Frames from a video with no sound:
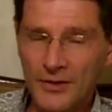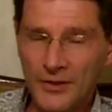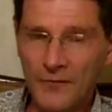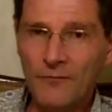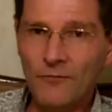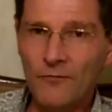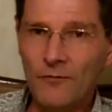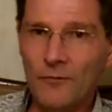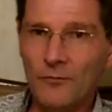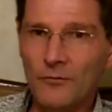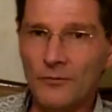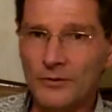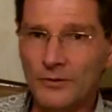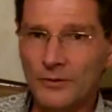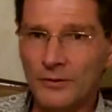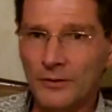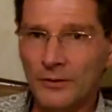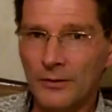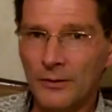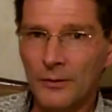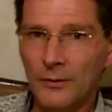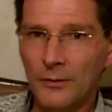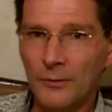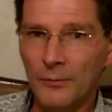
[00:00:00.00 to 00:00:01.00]
different
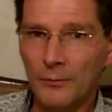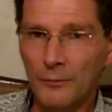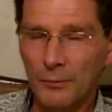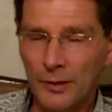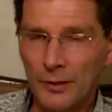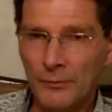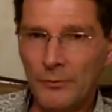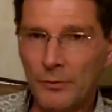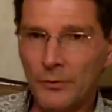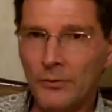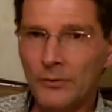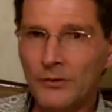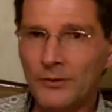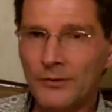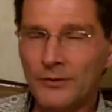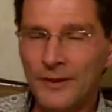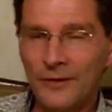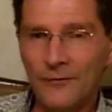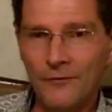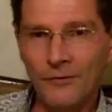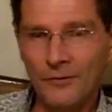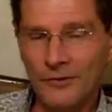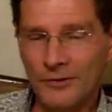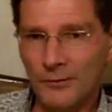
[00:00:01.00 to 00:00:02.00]
people,
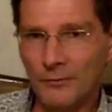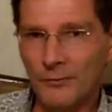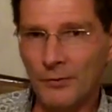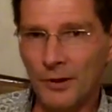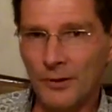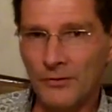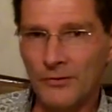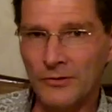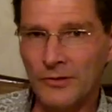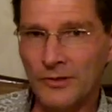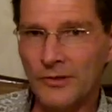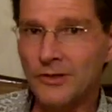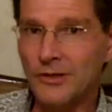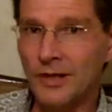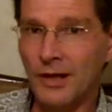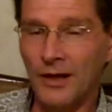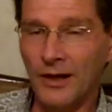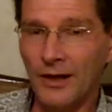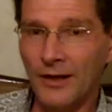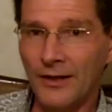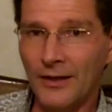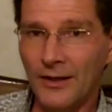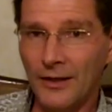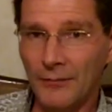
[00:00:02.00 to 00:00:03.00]
different approaches,
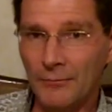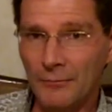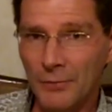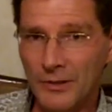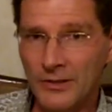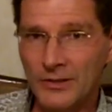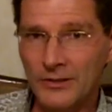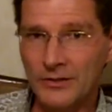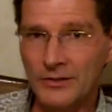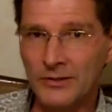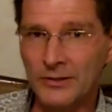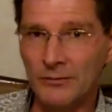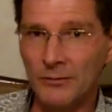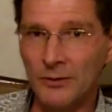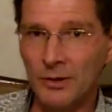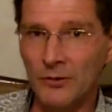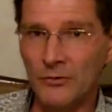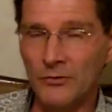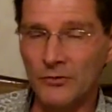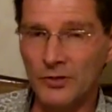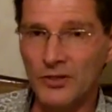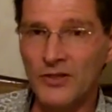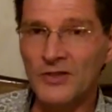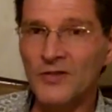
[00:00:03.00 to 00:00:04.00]
i.e. business
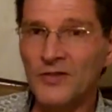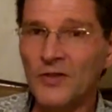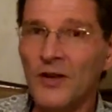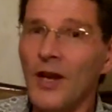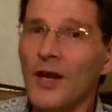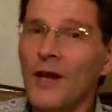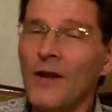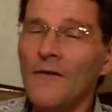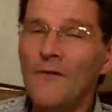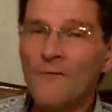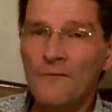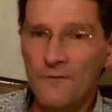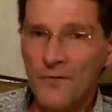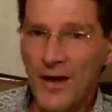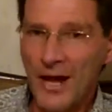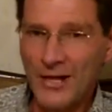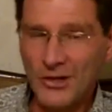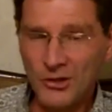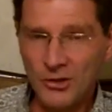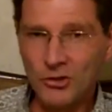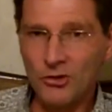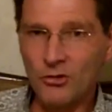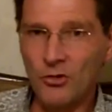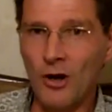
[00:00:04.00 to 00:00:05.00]
approaches,
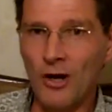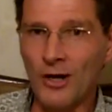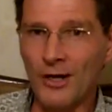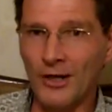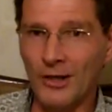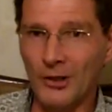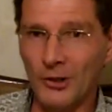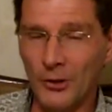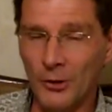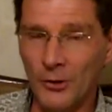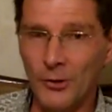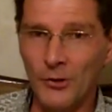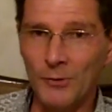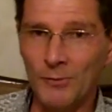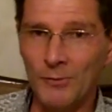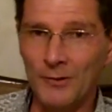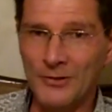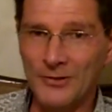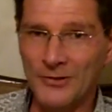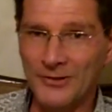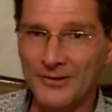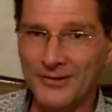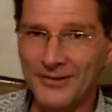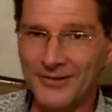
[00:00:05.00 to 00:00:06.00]
fast tracking her
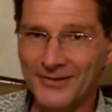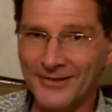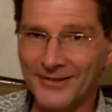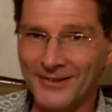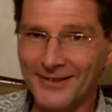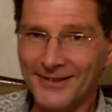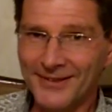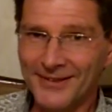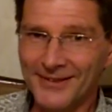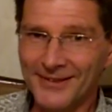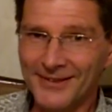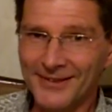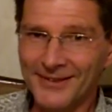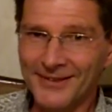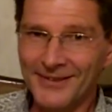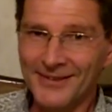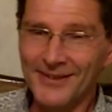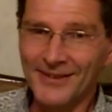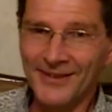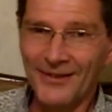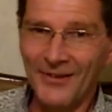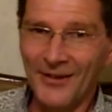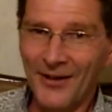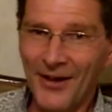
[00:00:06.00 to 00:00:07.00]
business.
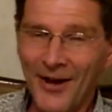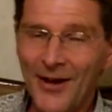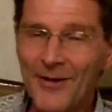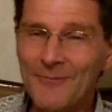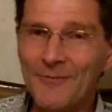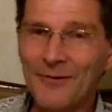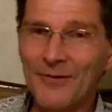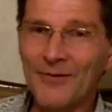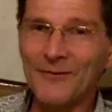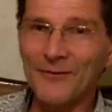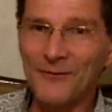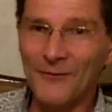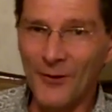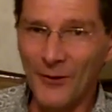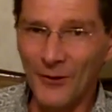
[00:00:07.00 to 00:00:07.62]
And I've been